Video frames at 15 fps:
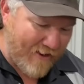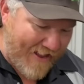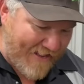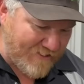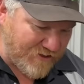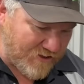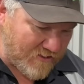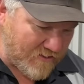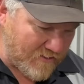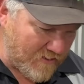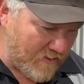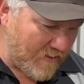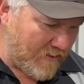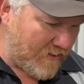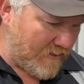engine.
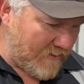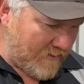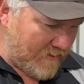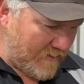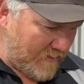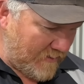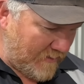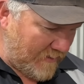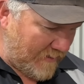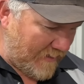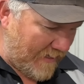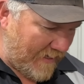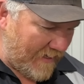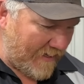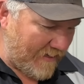
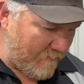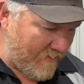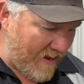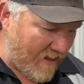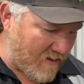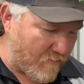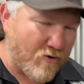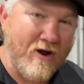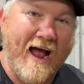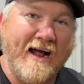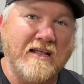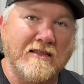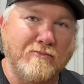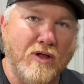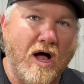We ended up
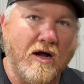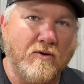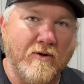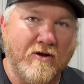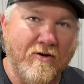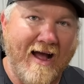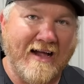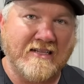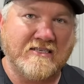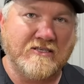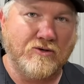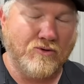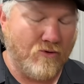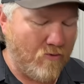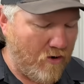cracking the block. We cracked the
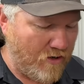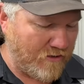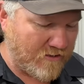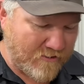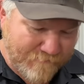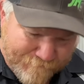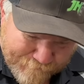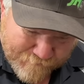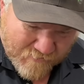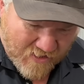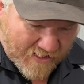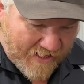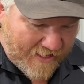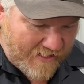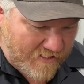cylinder walls.
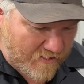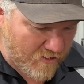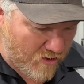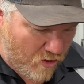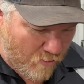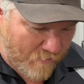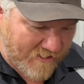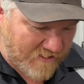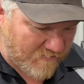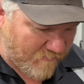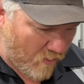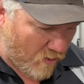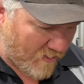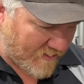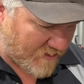Again, nobody's
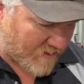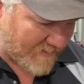fault, it just